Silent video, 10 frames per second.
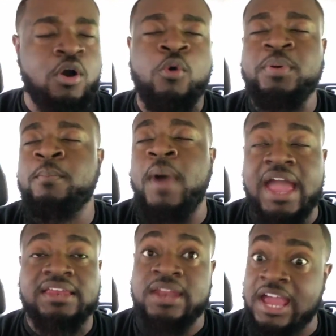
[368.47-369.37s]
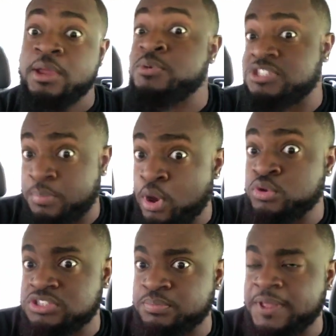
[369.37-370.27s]
open mic night. It was
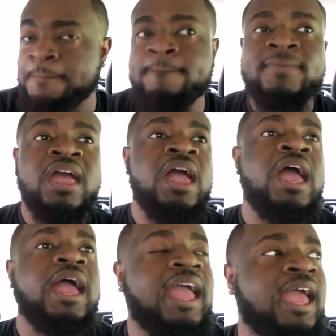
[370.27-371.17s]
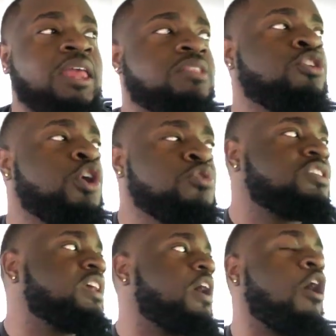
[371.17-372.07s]
supposed to be. And
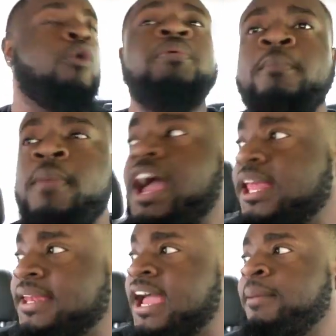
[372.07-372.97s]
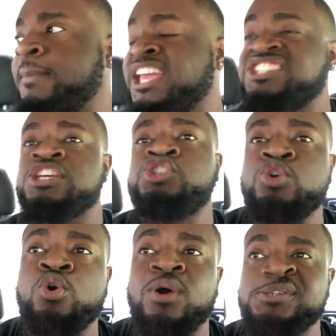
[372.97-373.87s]
usually open mic night means that
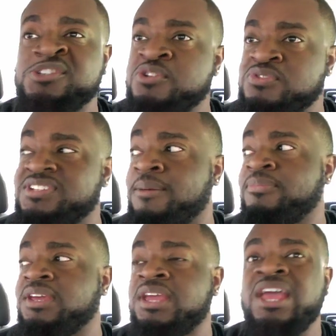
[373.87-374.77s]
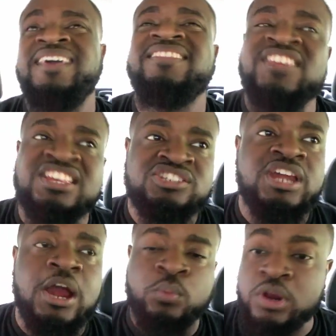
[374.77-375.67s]
you're going to do something that's
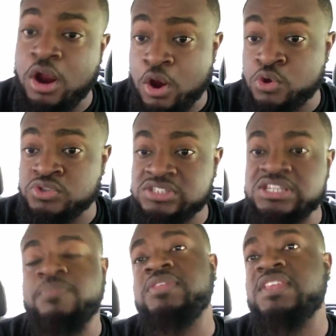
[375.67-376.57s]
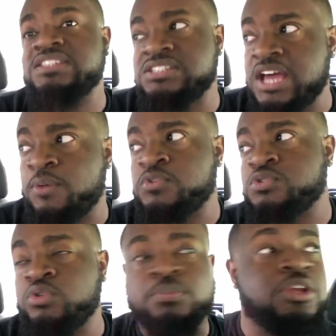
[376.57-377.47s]
not rehearsed, something that's not
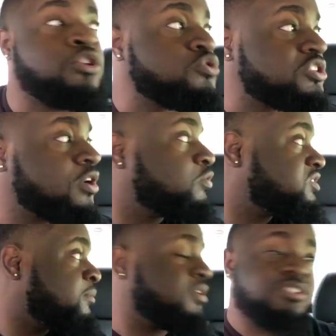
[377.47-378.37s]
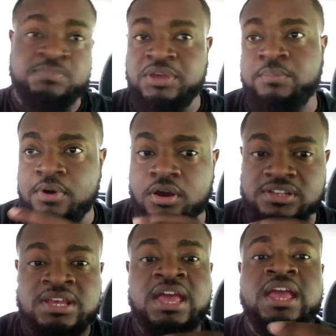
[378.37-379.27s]
rescripted. You're just going to sit here and spit
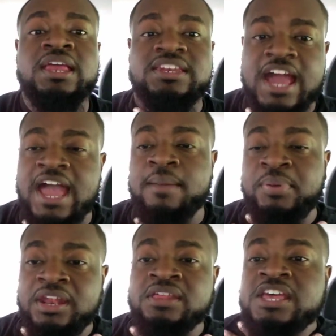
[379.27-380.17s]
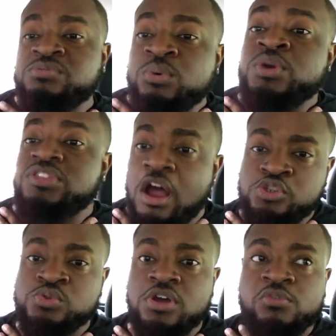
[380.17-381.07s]
bars. Dime penny, that's what we
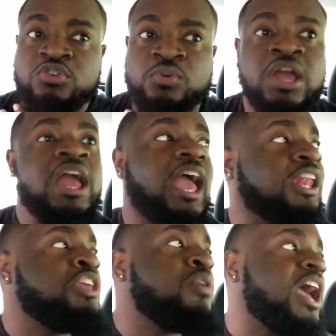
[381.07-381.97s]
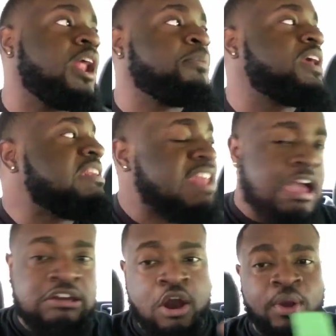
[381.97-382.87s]
thought you was gonna do. And then you got up there,
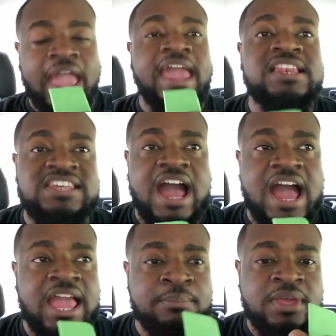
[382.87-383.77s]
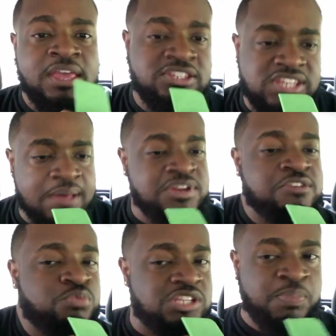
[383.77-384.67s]
nickel and dime, so
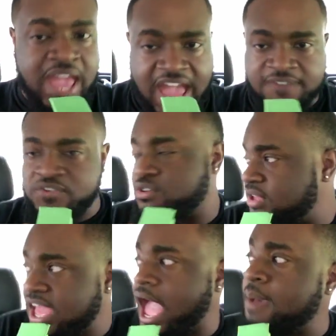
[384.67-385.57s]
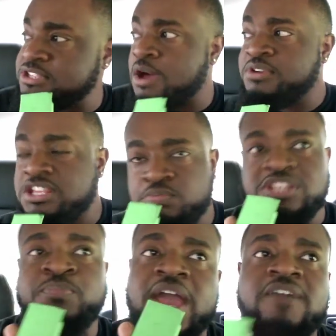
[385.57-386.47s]
disrespectful. I'm so
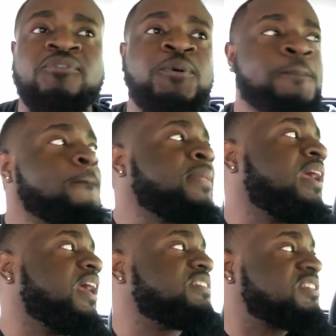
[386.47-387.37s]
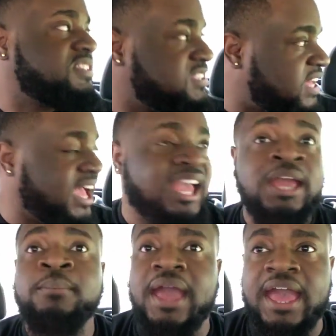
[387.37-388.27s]
disrespectful. It's the
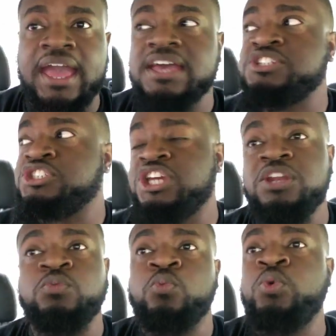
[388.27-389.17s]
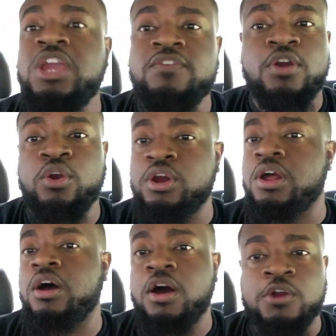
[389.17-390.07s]
same ass shit we've heard
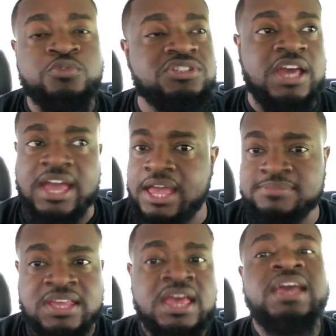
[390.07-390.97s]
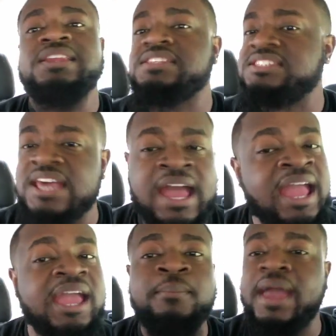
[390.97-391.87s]
a hundred times. The
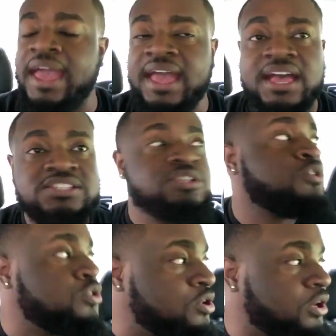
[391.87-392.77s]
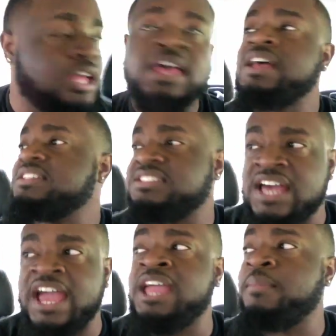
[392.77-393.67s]
same ass hook,
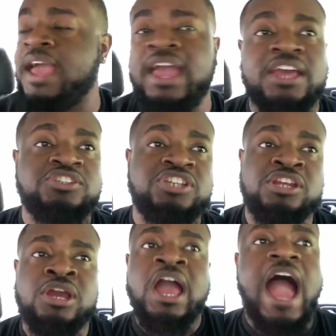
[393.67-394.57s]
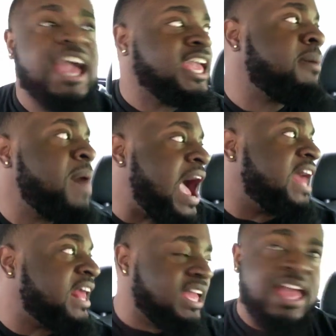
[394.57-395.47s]
same ass shit. I get
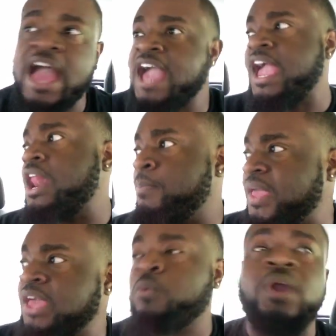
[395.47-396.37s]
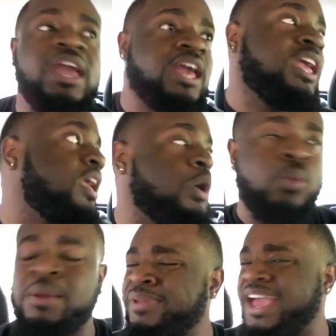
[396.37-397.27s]
money, I got a pink wig, give you
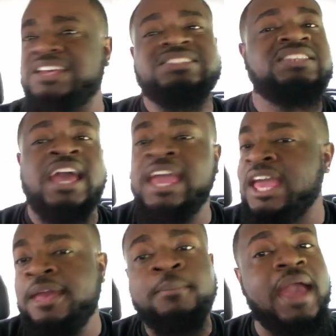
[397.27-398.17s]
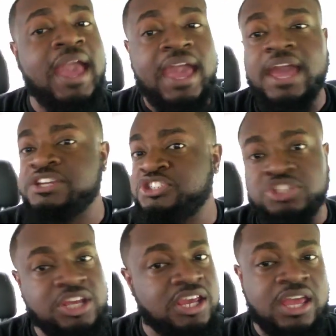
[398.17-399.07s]
whiplash, same ass
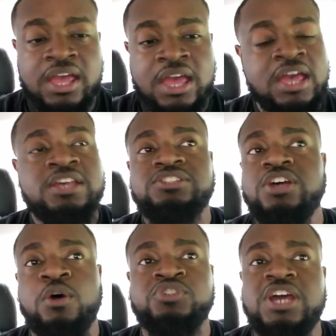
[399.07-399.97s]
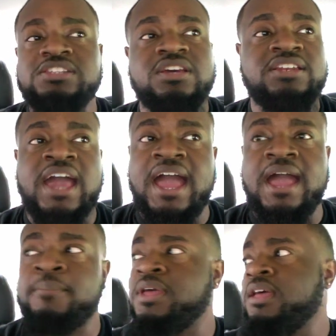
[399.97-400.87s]
shit. So Jessica
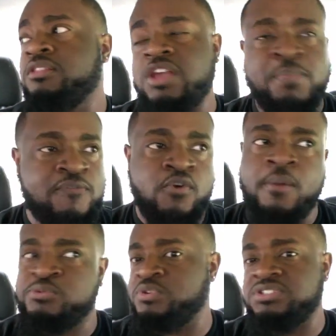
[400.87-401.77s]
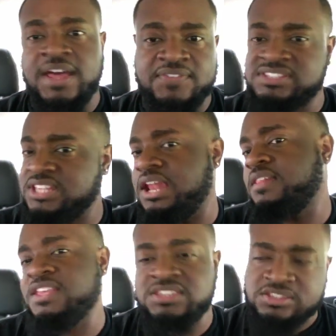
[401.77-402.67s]
Dime, their performance was nothing
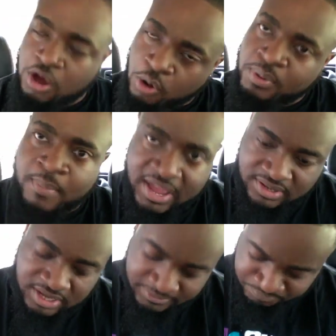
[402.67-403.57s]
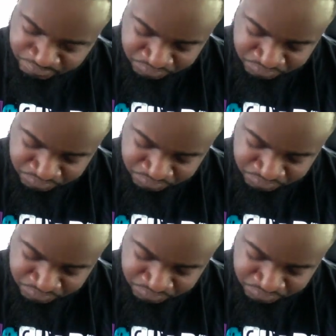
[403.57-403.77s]
stellar. This is an open mic night.